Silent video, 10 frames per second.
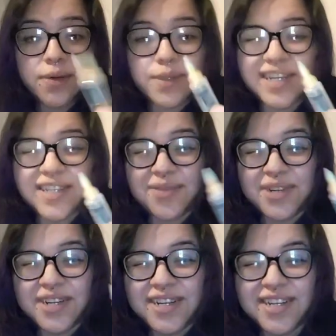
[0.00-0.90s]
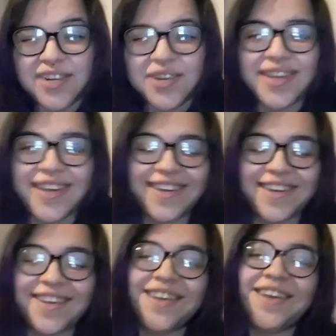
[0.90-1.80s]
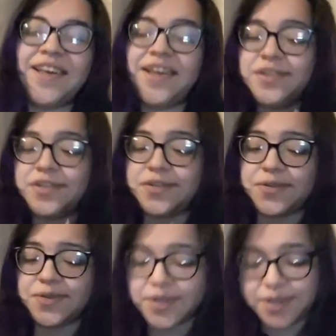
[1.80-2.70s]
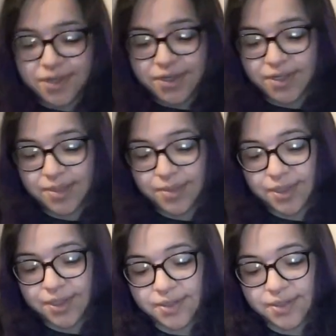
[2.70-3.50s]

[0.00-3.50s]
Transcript: which has some green on it, ignore that. And so you're able to get